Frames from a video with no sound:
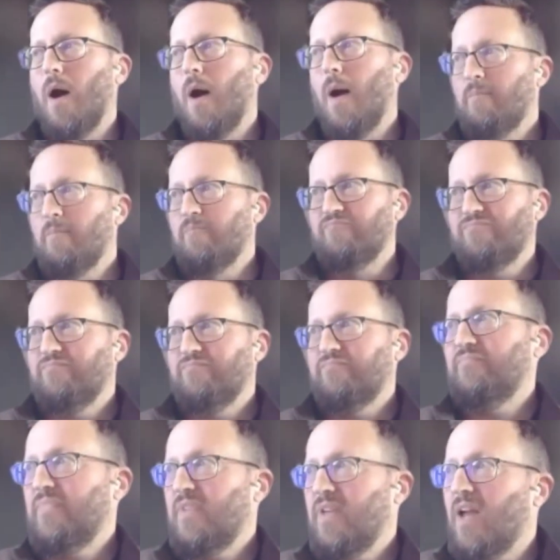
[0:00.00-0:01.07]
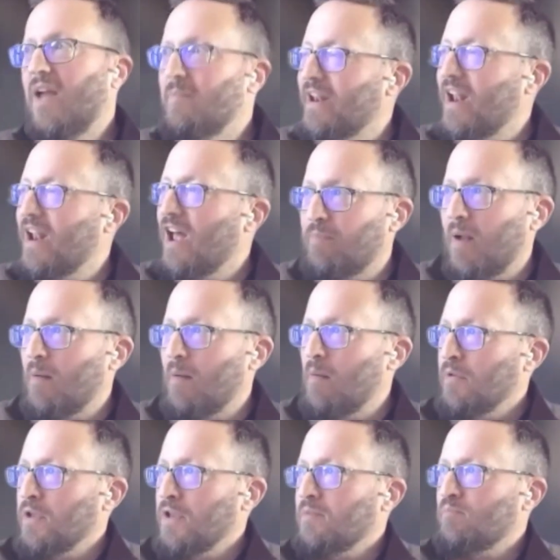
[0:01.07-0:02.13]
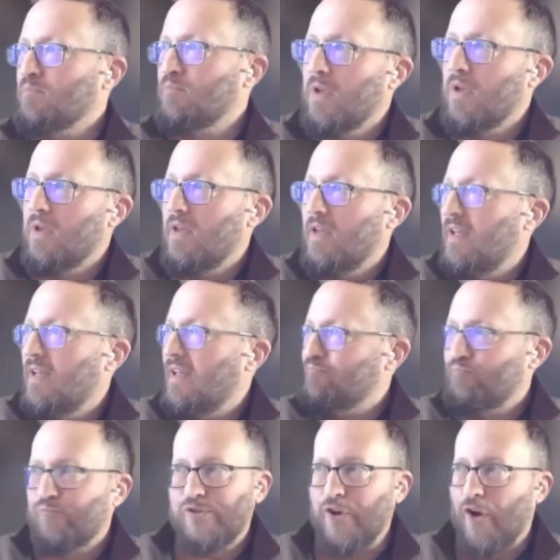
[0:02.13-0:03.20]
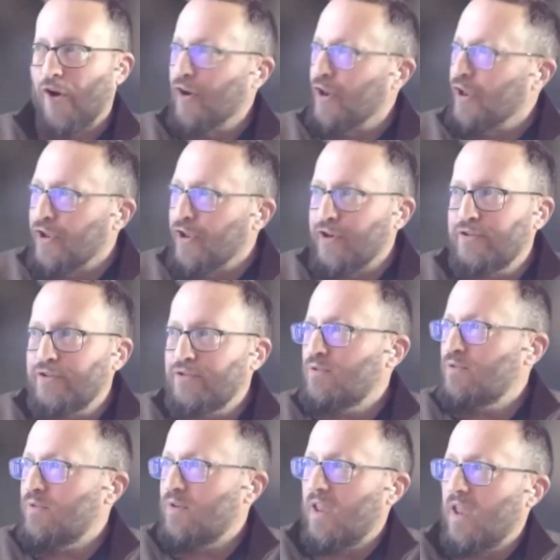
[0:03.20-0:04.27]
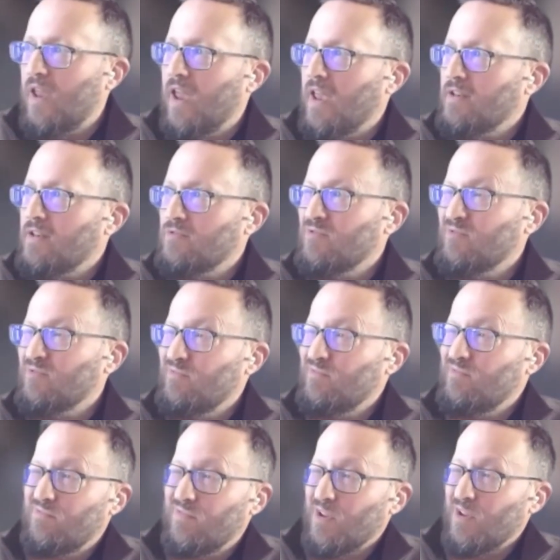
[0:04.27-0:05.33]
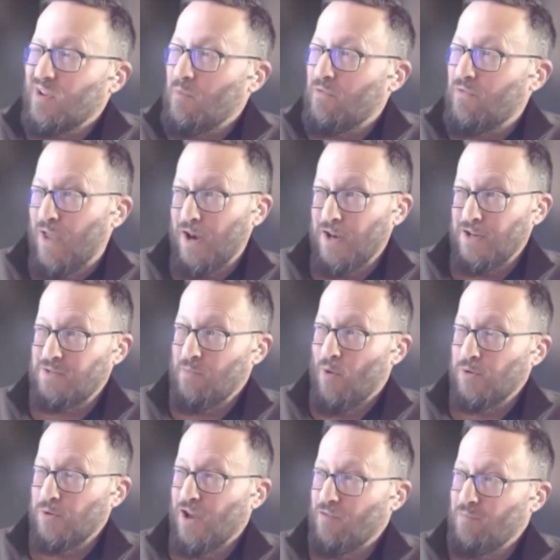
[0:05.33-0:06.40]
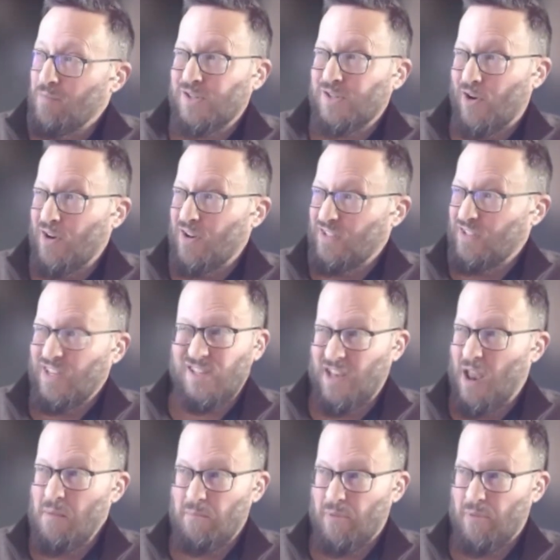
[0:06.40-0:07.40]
So, I mean, I've probably started and, finished most of, but started at least